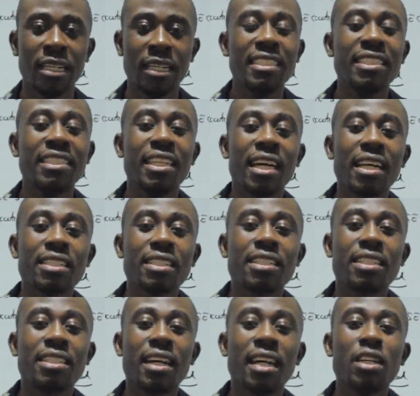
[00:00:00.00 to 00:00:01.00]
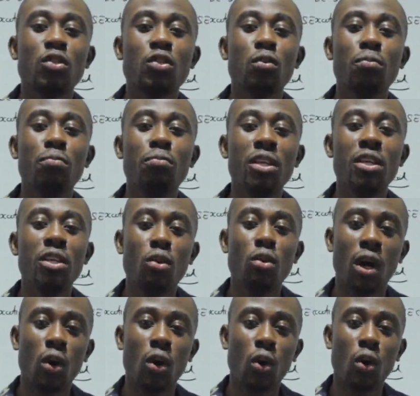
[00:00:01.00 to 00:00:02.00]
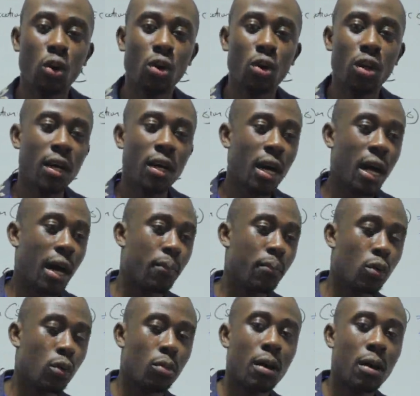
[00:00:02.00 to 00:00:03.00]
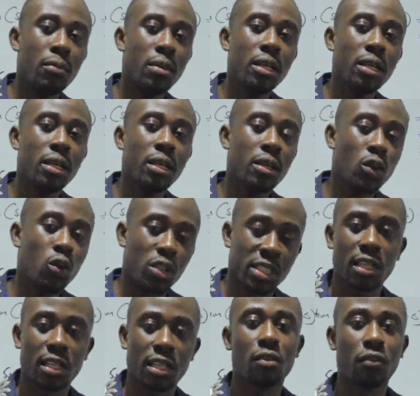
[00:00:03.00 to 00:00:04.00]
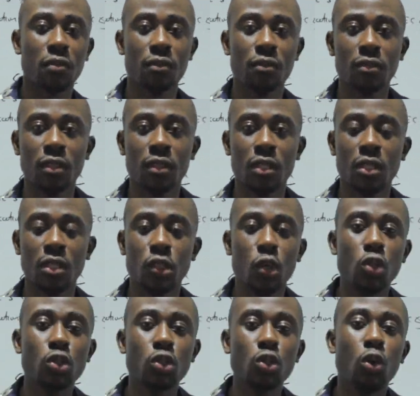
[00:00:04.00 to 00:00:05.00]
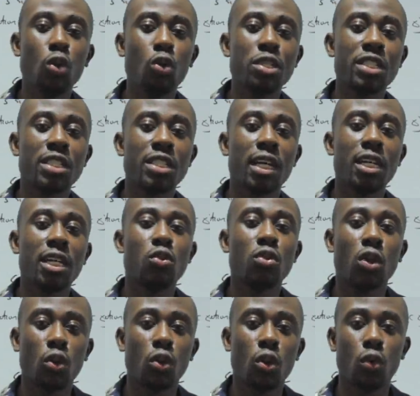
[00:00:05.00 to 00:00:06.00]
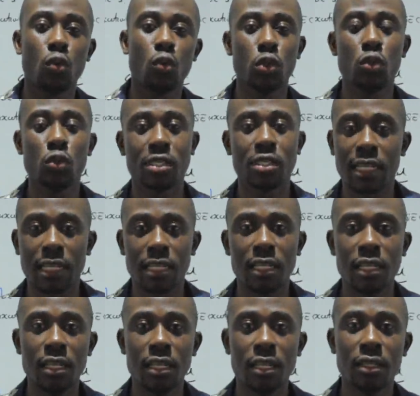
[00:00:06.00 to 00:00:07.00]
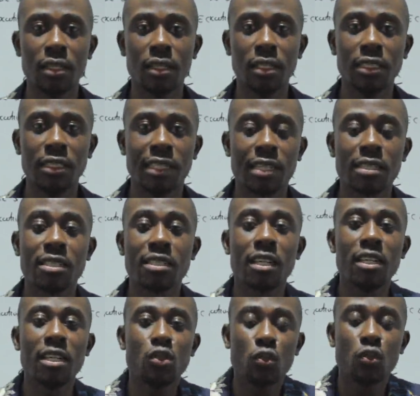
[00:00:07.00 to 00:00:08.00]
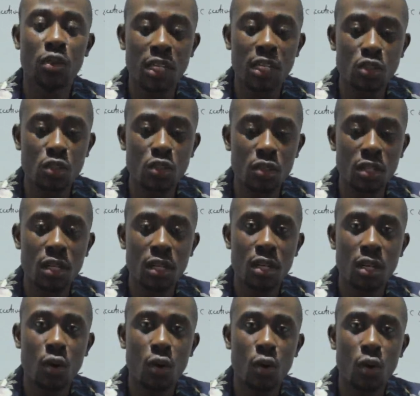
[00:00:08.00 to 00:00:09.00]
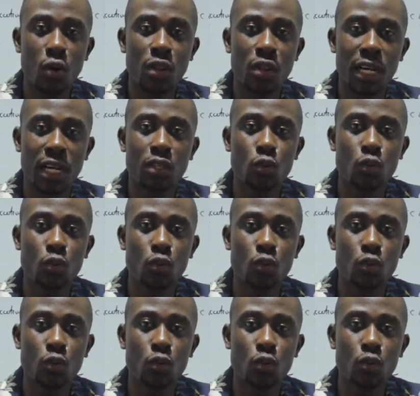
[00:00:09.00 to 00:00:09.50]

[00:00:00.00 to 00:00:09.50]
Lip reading: just try to be your own, probably yourself. Don't always try to recall what you studied. Just try to reason on that